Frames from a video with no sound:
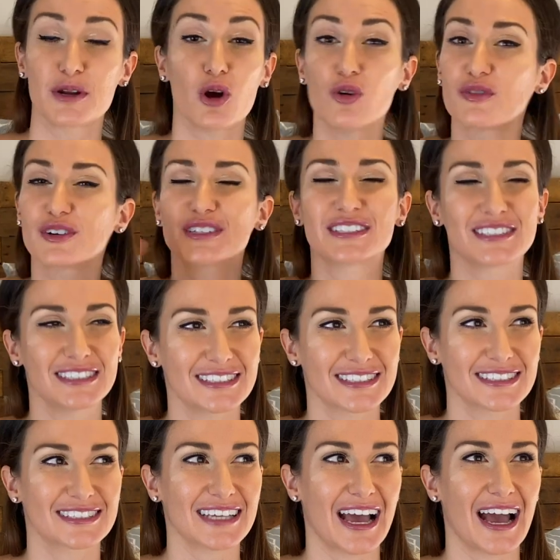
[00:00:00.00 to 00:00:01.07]
overseas,
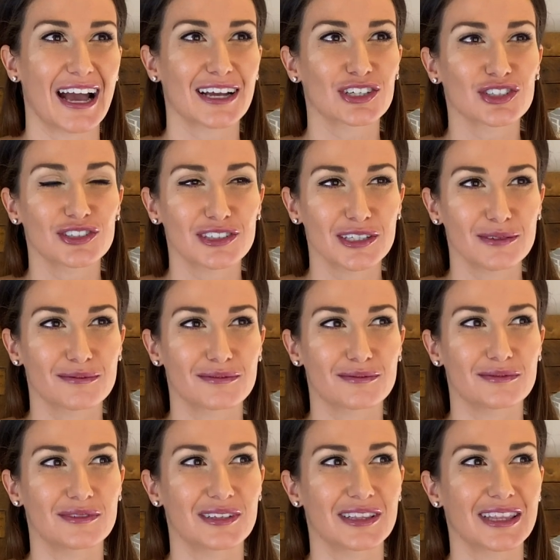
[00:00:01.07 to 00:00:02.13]
it's actually
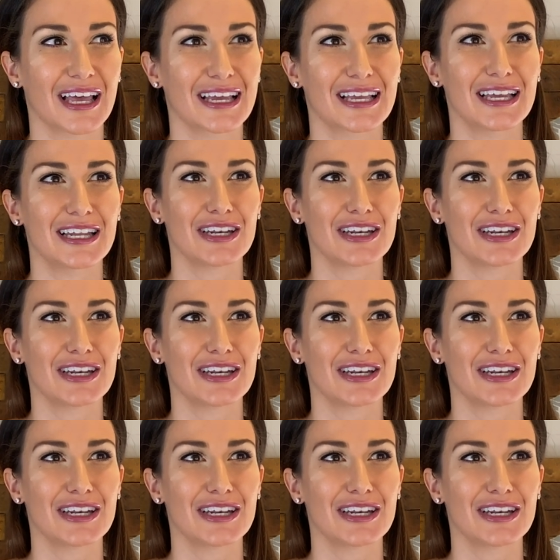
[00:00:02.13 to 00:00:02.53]
like